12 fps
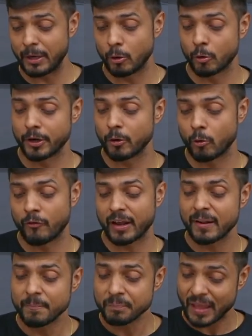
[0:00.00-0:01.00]
loaded over
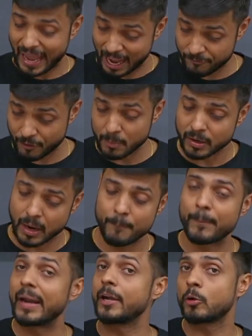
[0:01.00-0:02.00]
FM
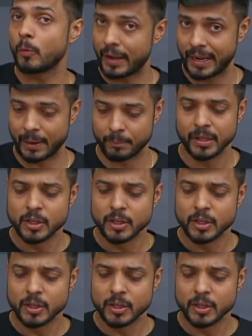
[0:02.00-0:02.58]
compared to AM.